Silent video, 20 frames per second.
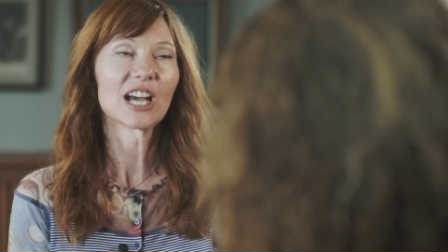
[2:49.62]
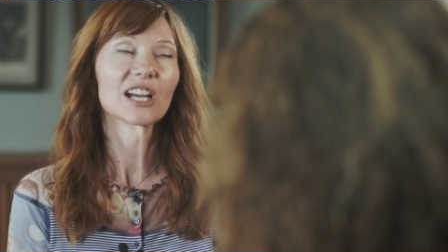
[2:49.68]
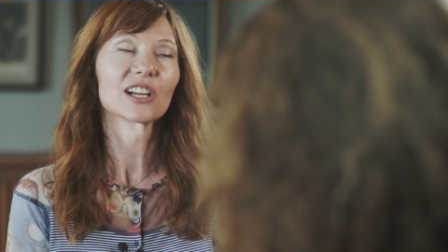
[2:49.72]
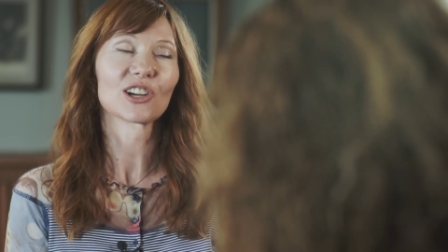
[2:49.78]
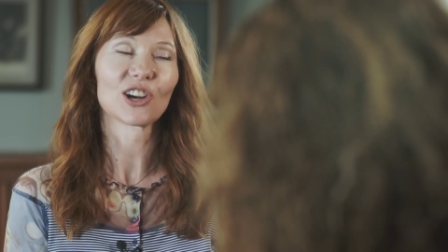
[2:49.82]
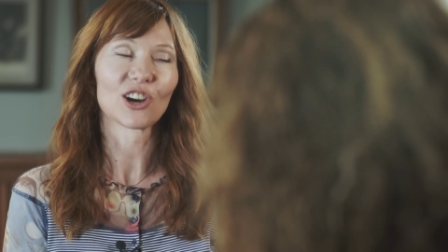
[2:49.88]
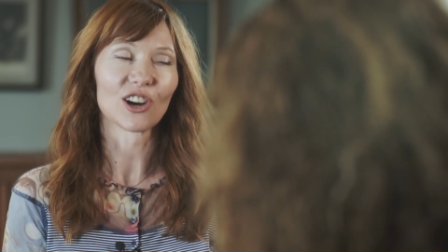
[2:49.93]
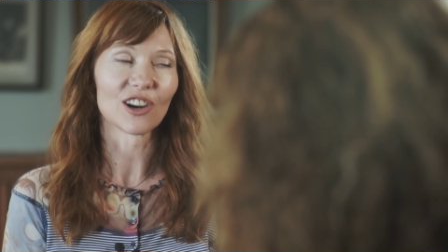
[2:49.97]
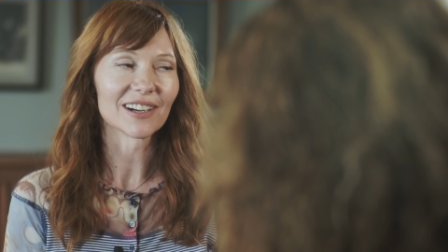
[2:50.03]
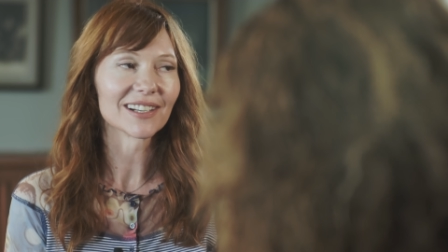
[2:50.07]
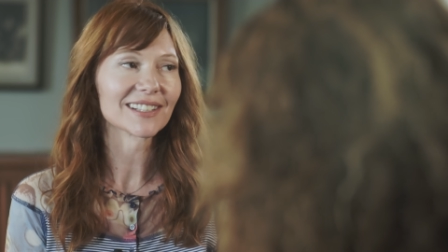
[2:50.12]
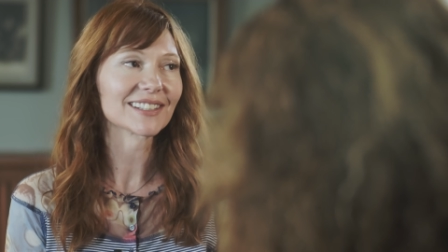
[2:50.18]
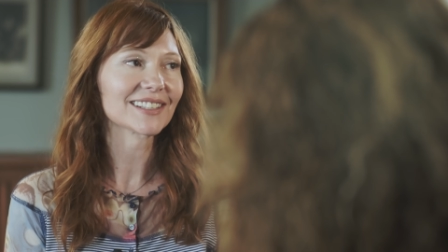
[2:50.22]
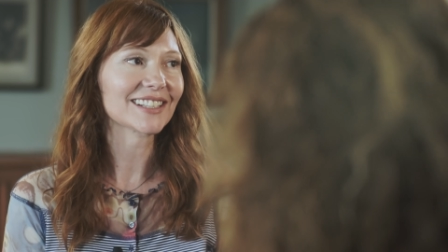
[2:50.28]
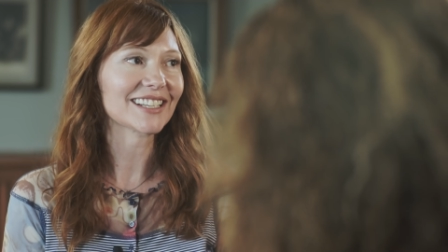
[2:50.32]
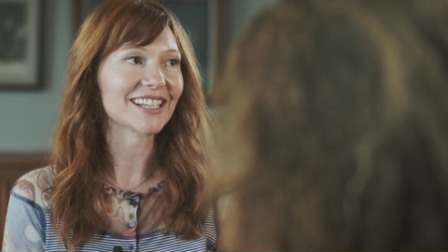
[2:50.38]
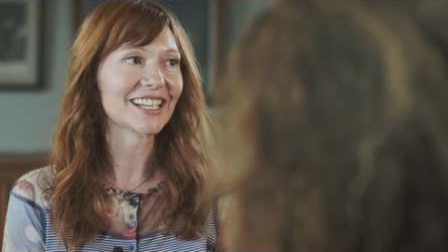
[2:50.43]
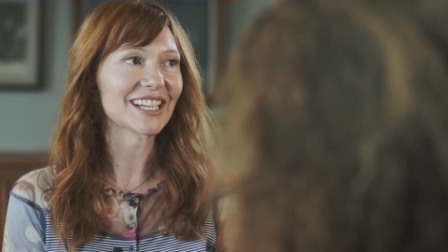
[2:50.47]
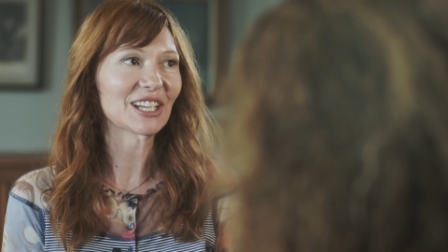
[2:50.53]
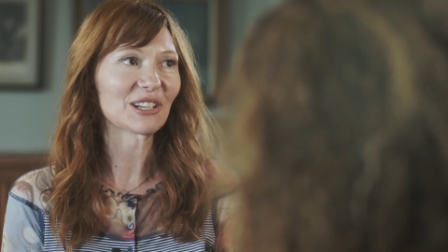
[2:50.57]

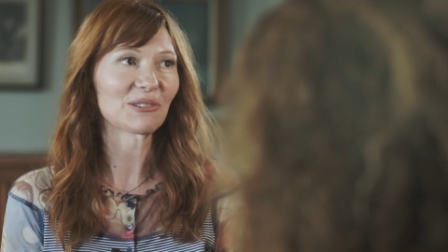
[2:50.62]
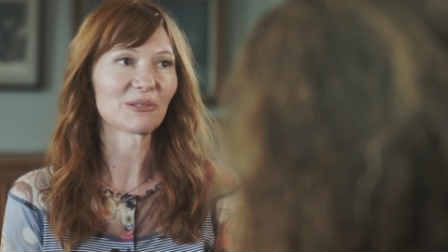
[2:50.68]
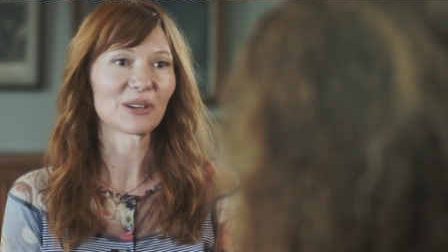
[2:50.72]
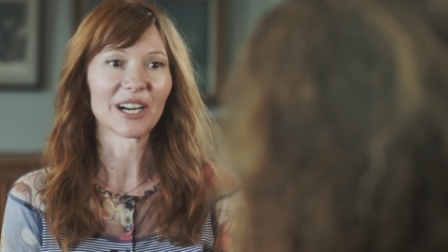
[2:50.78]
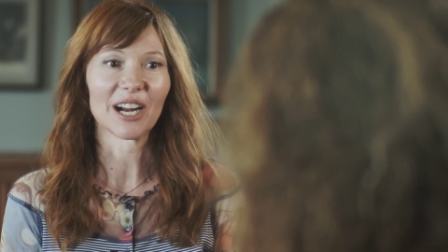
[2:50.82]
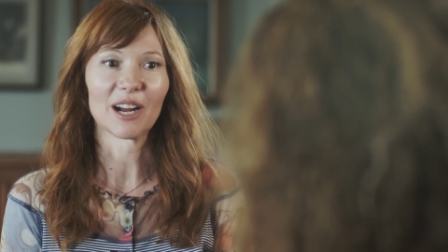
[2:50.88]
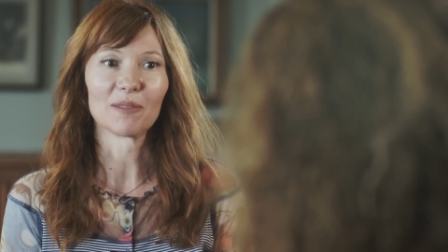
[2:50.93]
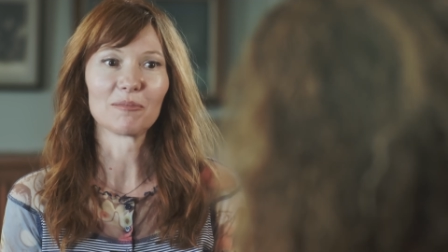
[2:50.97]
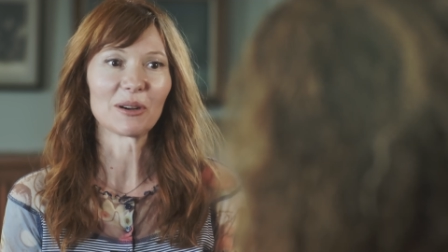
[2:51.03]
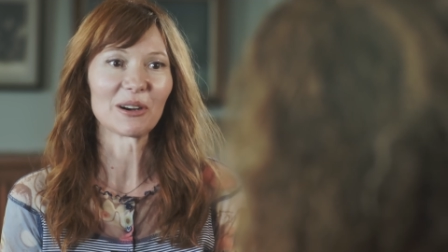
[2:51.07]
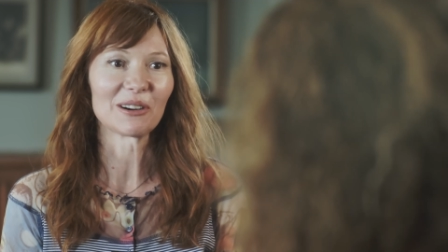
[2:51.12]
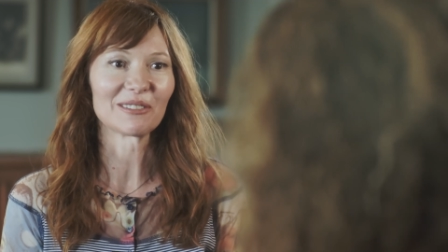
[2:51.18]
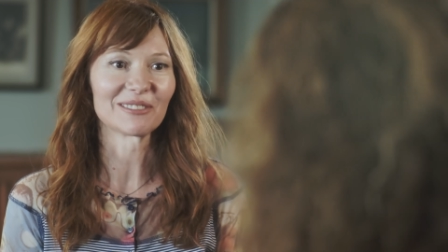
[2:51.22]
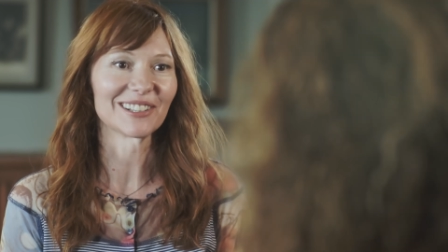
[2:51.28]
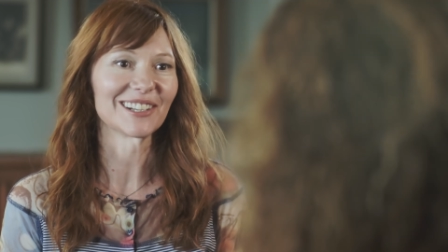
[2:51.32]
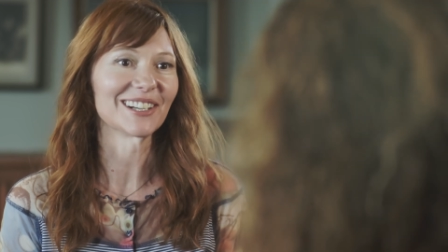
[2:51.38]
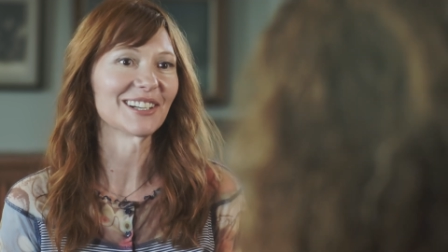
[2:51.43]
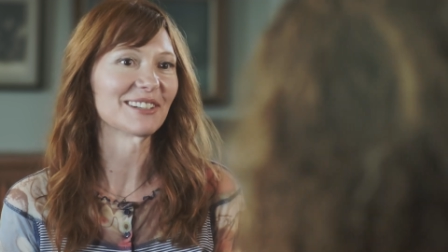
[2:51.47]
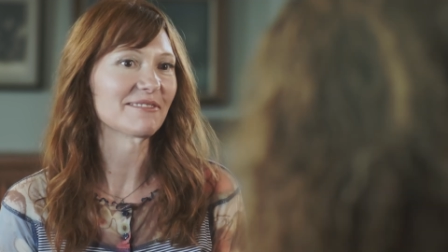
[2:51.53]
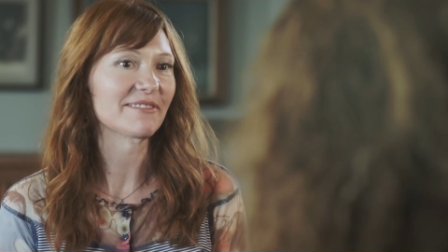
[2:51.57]
Currently, we're up
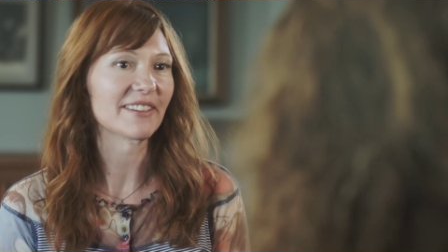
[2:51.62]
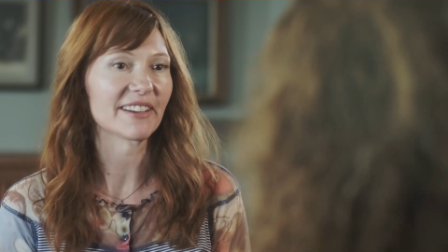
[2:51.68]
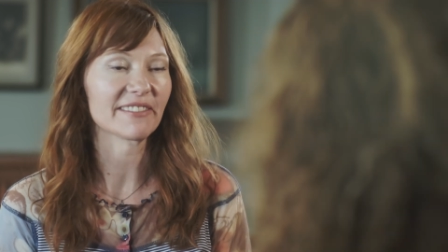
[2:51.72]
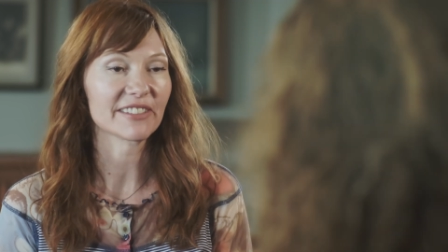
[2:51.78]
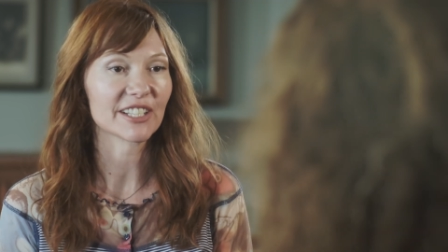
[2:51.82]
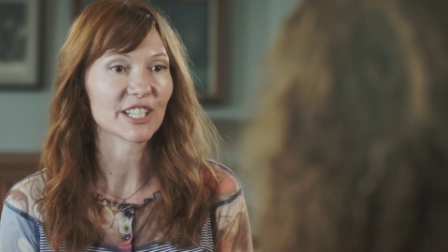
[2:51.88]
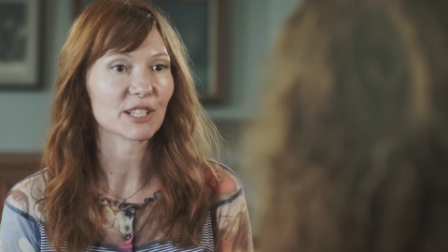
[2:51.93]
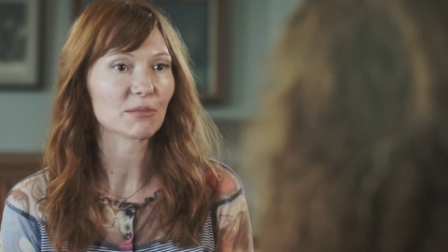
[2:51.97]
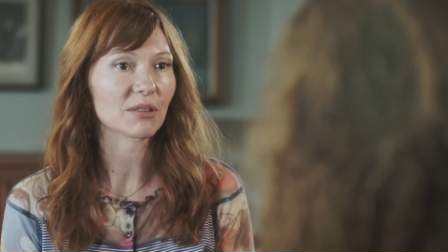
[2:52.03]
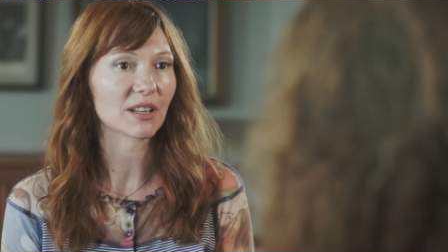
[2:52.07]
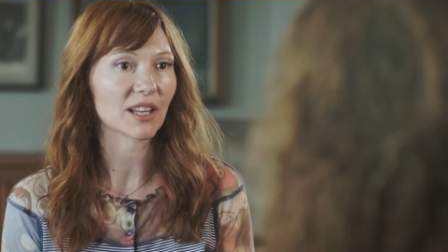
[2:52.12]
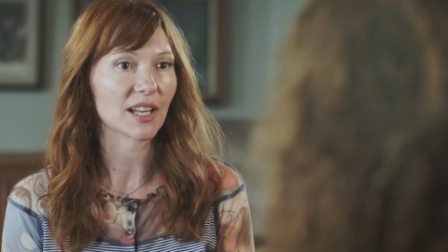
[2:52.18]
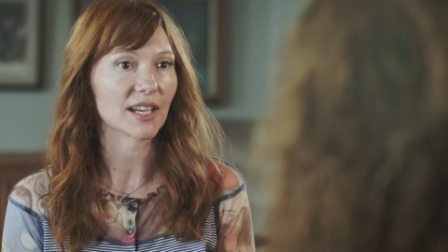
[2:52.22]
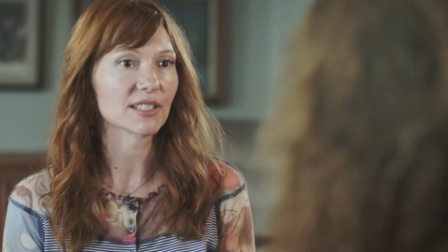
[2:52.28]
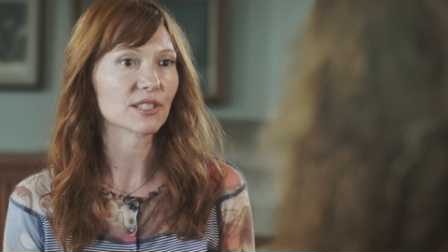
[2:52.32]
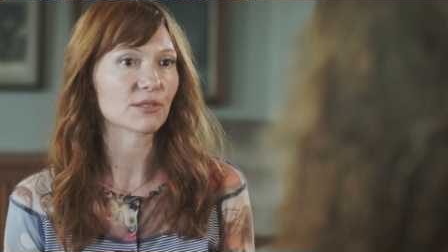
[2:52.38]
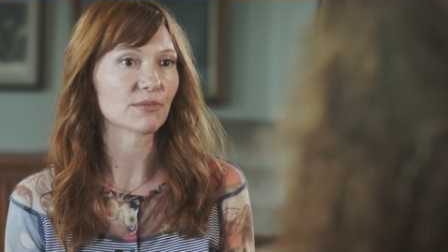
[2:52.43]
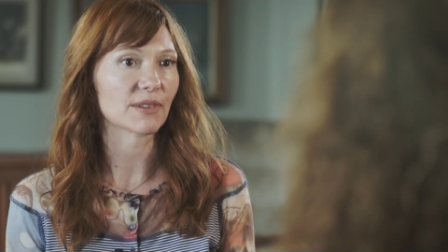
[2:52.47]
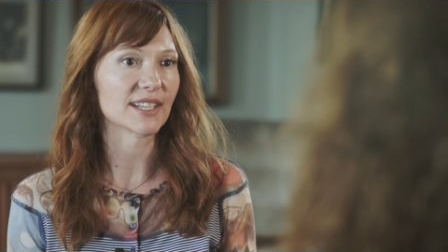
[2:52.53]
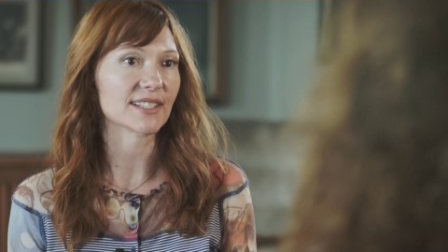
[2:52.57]
over 50
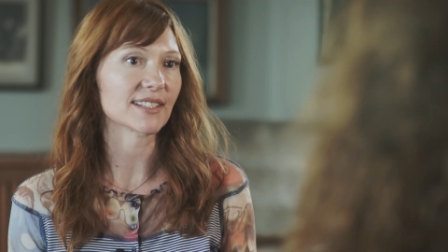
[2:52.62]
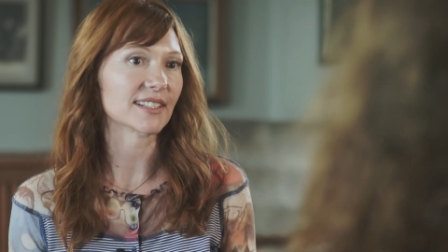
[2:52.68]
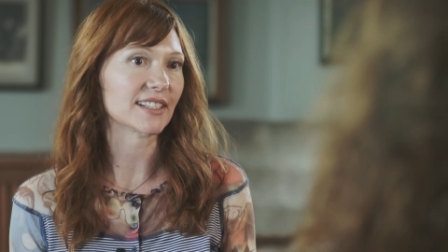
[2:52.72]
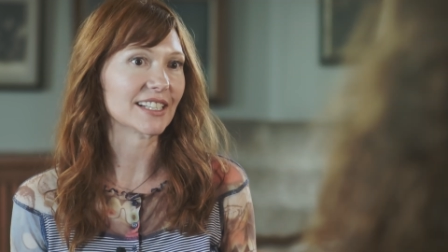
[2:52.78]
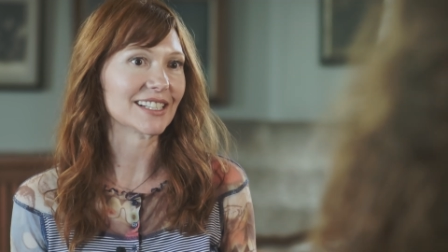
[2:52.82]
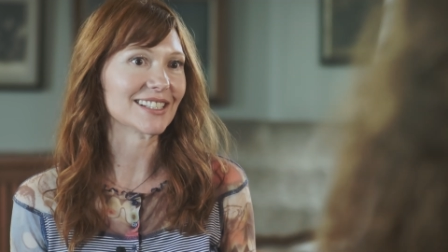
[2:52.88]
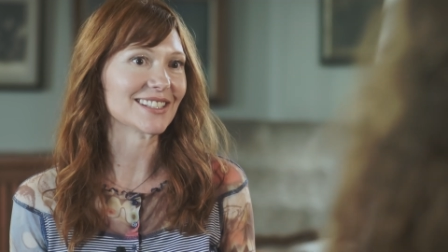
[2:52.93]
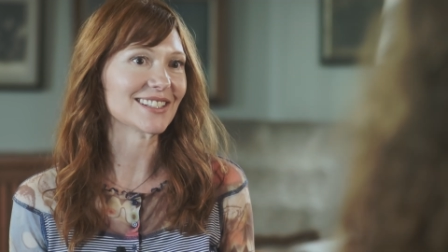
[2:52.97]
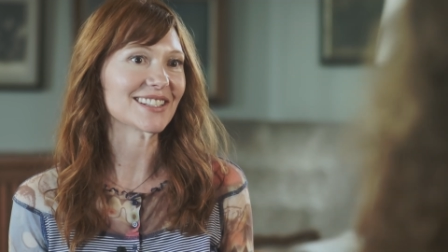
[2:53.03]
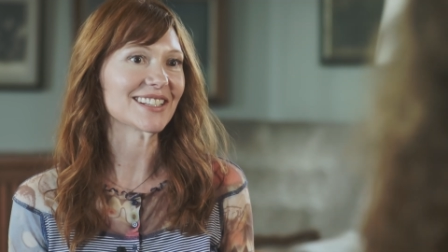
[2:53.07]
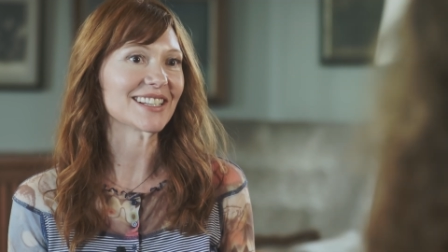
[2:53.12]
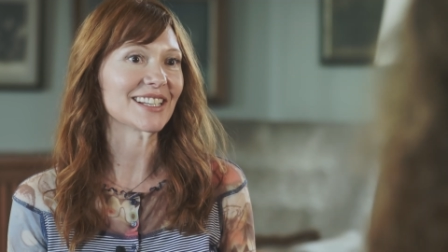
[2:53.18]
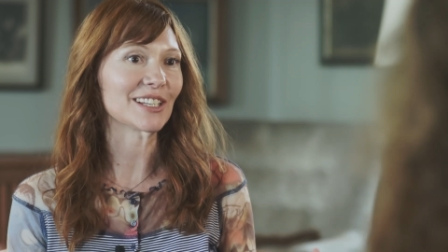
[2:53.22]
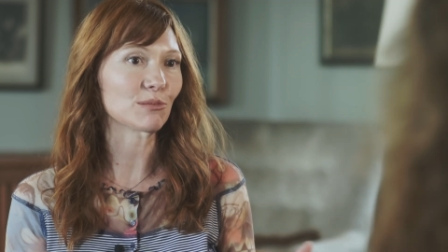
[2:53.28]
plus residents okay.